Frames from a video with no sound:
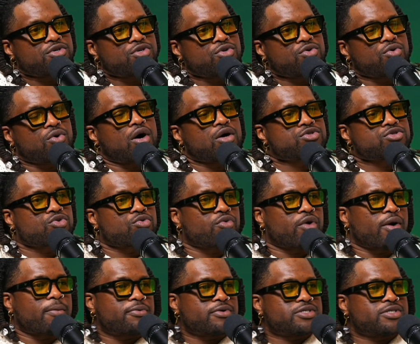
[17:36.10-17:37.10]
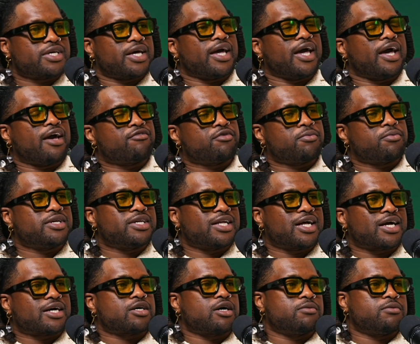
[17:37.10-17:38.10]
you also represent everybody
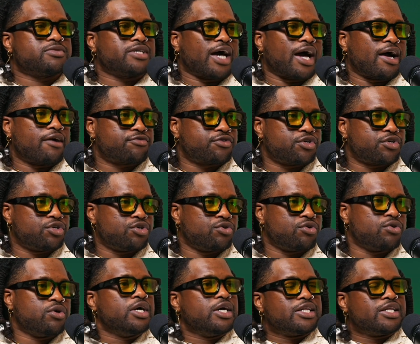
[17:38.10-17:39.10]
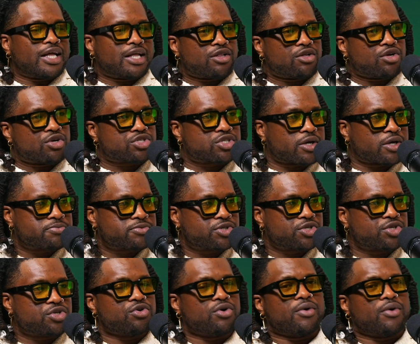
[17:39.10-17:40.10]
that comes after you, that looks up
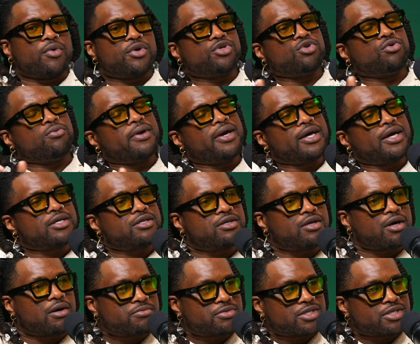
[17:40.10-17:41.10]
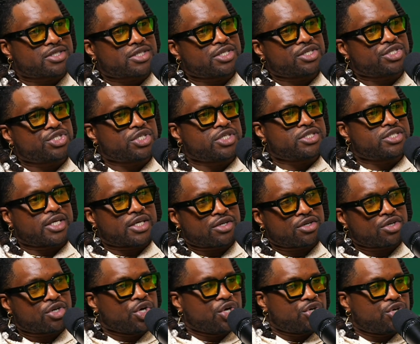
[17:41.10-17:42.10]
to you. And when you make dumb decisions and
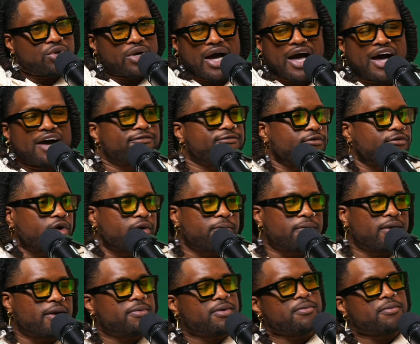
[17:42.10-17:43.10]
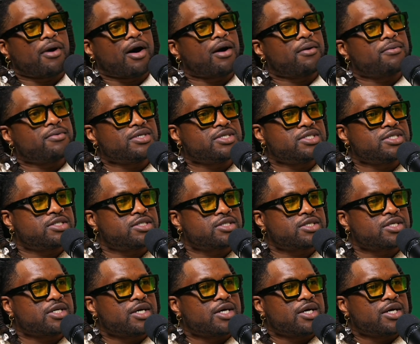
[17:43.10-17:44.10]
you have 4 baby mamas,
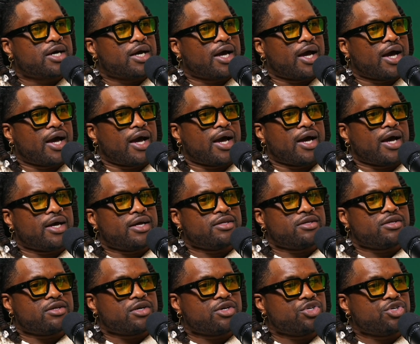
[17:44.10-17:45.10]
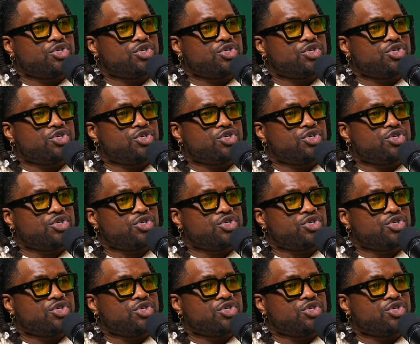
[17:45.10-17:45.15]
and